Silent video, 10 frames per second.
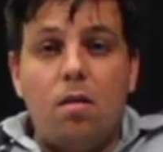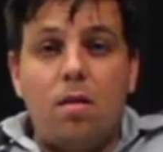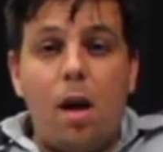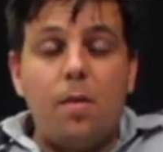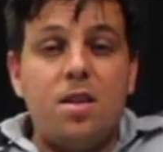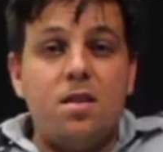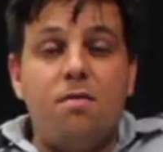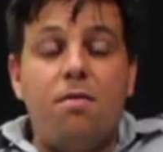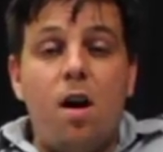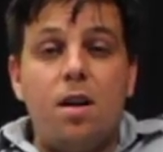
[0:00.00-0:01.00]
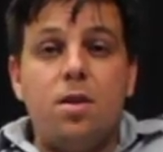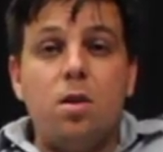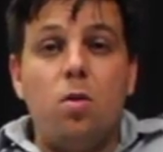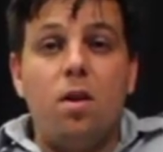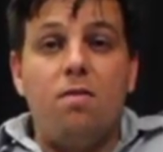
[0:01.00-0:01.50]
Nameless is invited
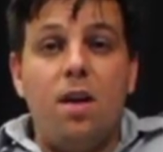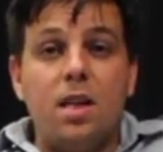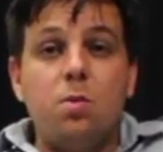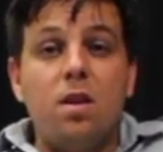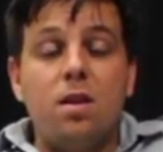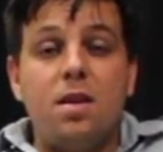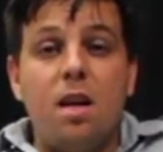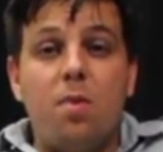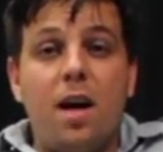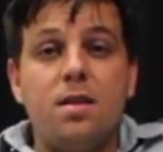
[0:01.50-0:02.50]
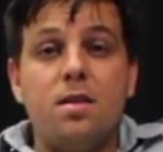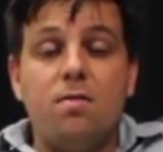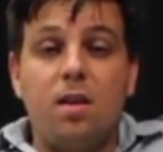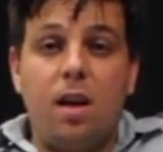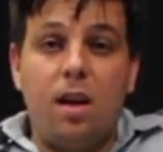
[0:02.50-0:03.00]
to advance within 10 paces
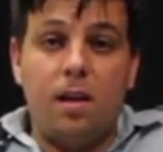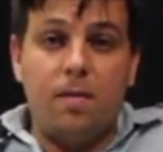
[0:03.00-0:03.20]
of the king.